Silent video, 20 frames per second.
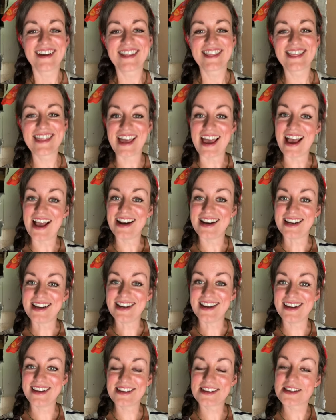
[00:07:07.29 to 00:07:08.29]
that
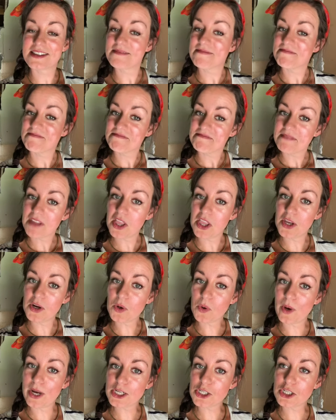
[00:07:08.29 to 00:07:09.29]
is a little
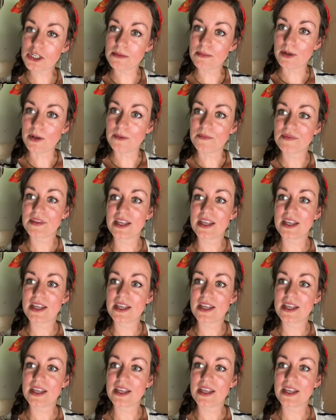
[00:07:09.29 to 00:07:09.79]
questionable.